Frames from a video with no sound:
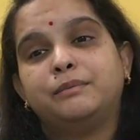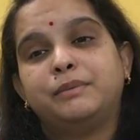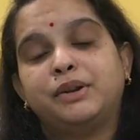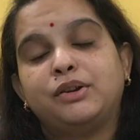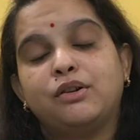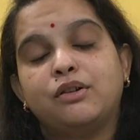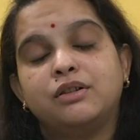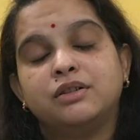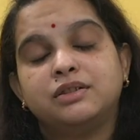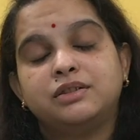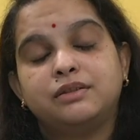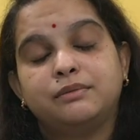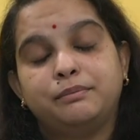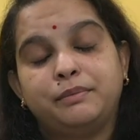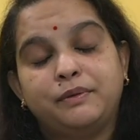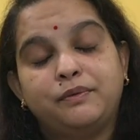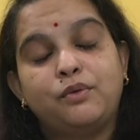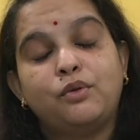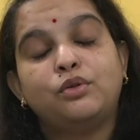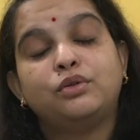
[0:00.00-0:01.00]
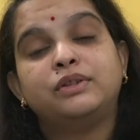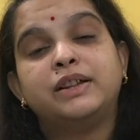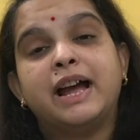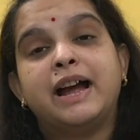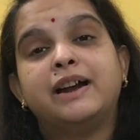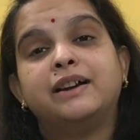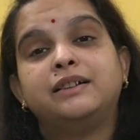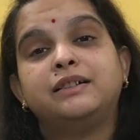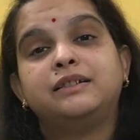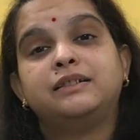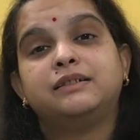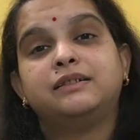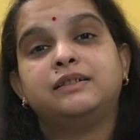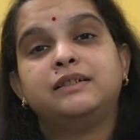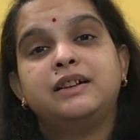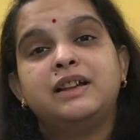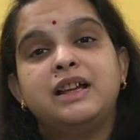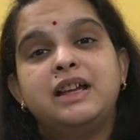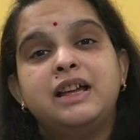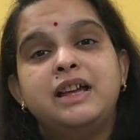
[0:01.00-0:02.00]
because before that
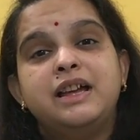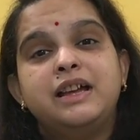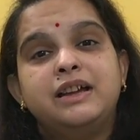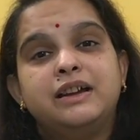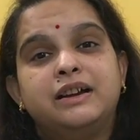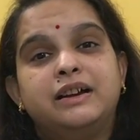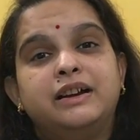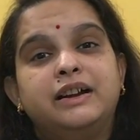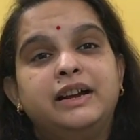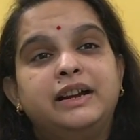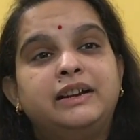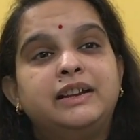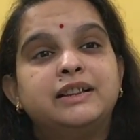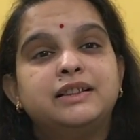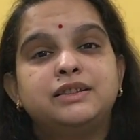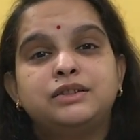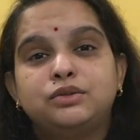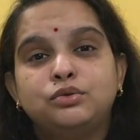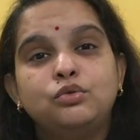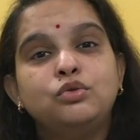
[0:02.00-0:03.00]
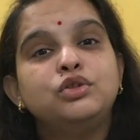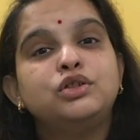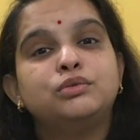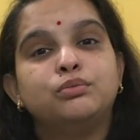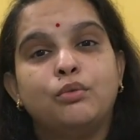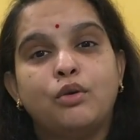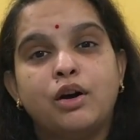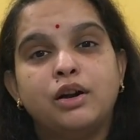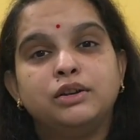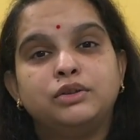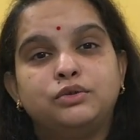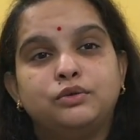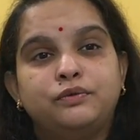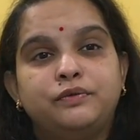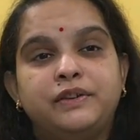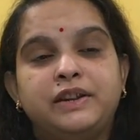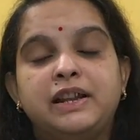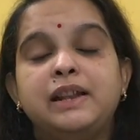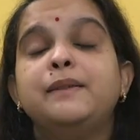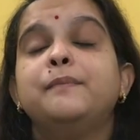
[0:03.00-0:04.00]
it is too small to
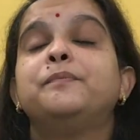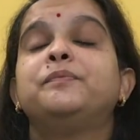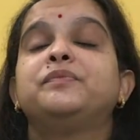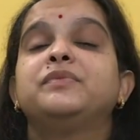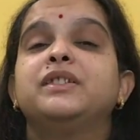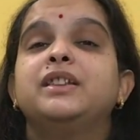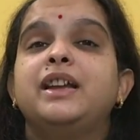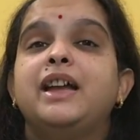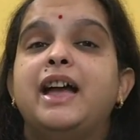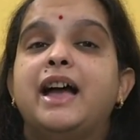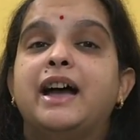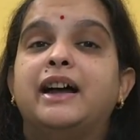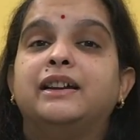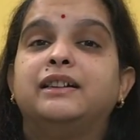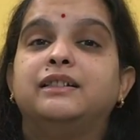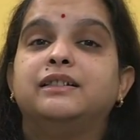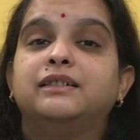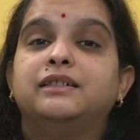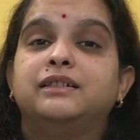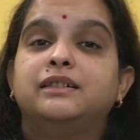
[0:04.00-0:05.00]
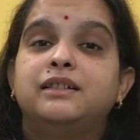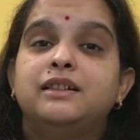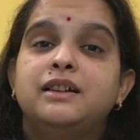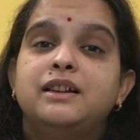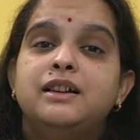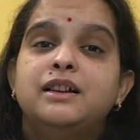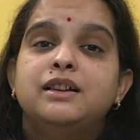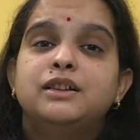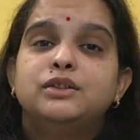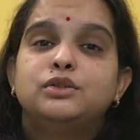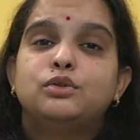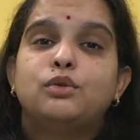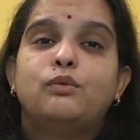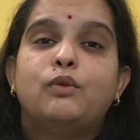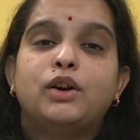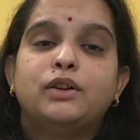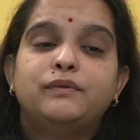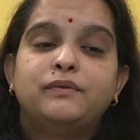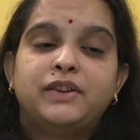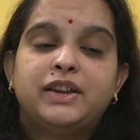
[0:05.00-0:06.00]
feel. And so
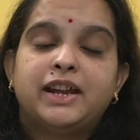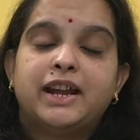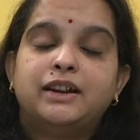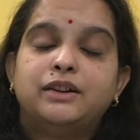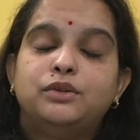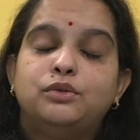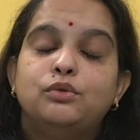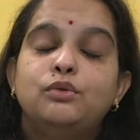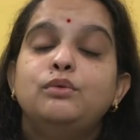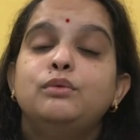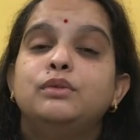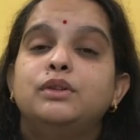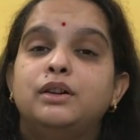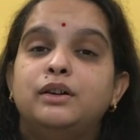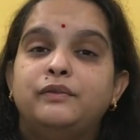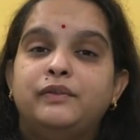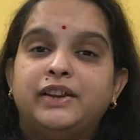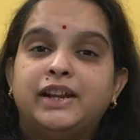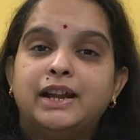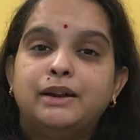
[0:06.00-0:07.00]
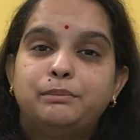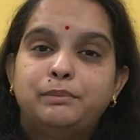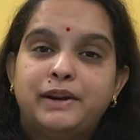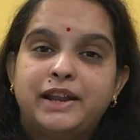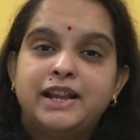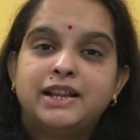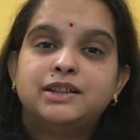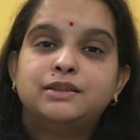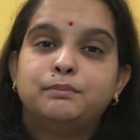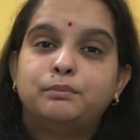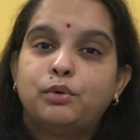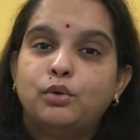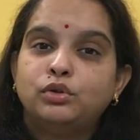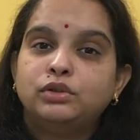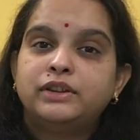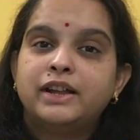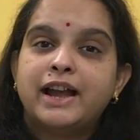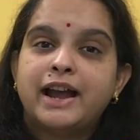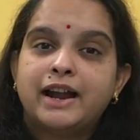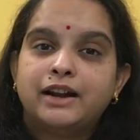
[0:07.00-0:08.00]
what we can do, we can place
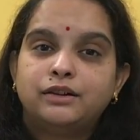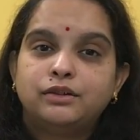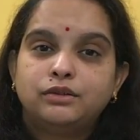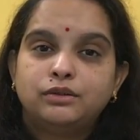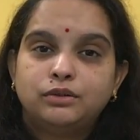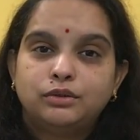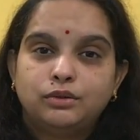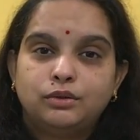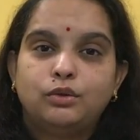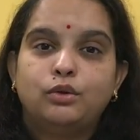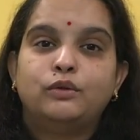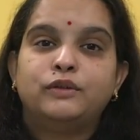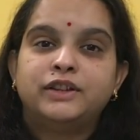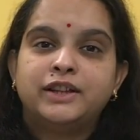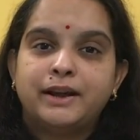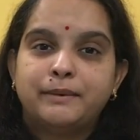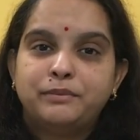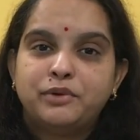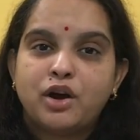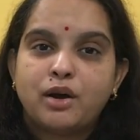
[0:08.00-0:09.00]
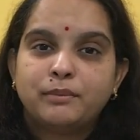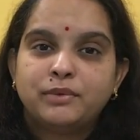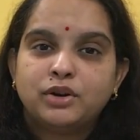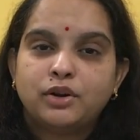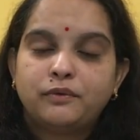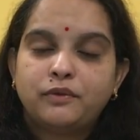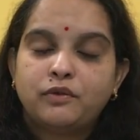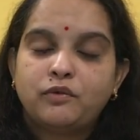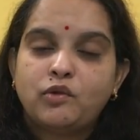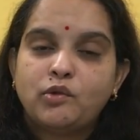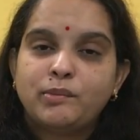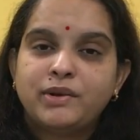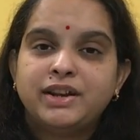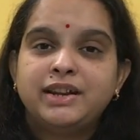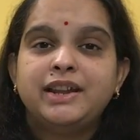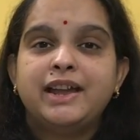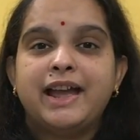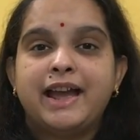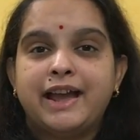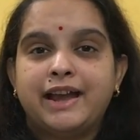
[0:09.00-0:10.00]
both the hand over the abdomen of a
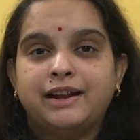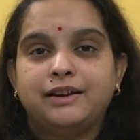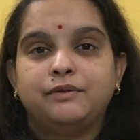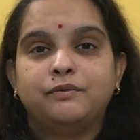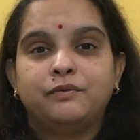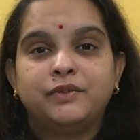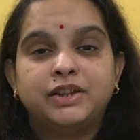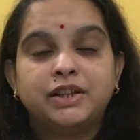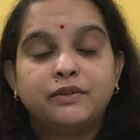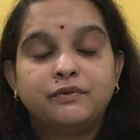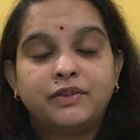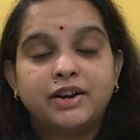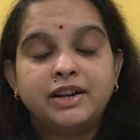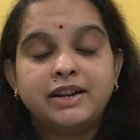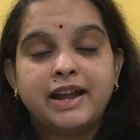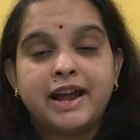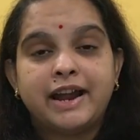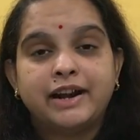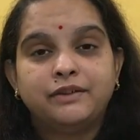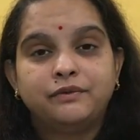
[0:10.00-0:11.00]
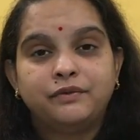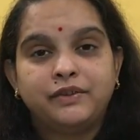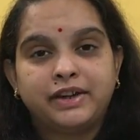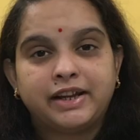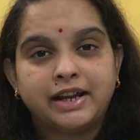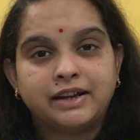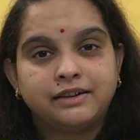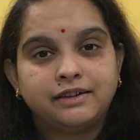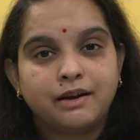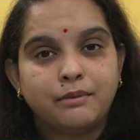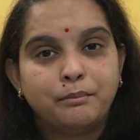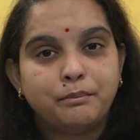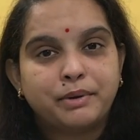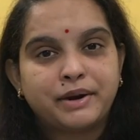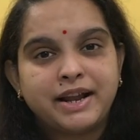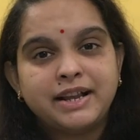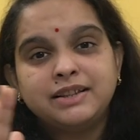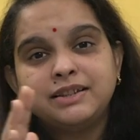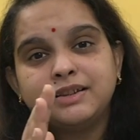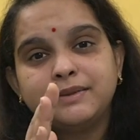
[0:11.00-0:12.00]
woman, and with the one hand we can
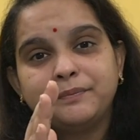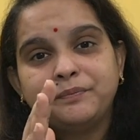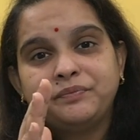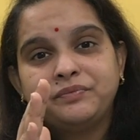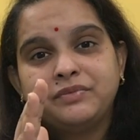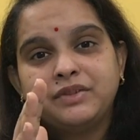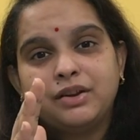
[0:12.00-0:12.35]
compress.